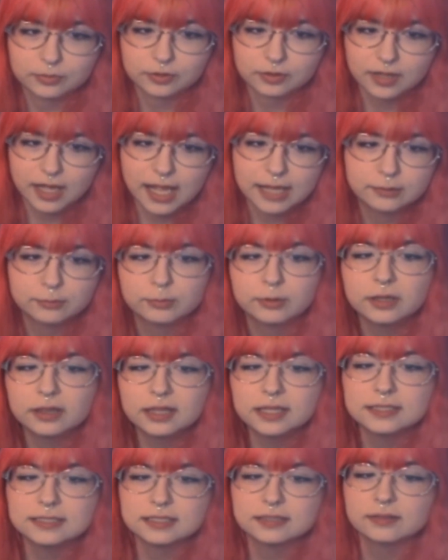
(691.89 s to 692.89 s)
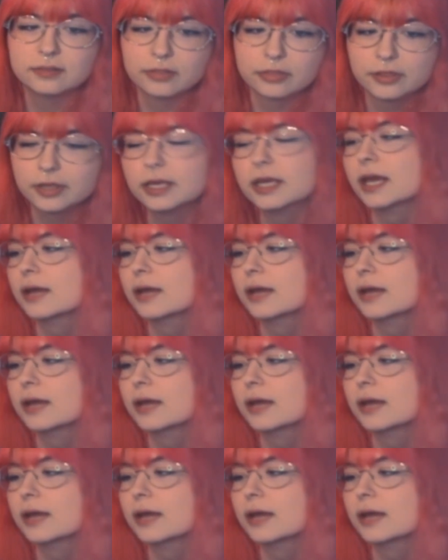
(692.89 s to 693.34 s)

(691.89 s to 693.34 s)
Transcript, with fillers: I really didn't think I would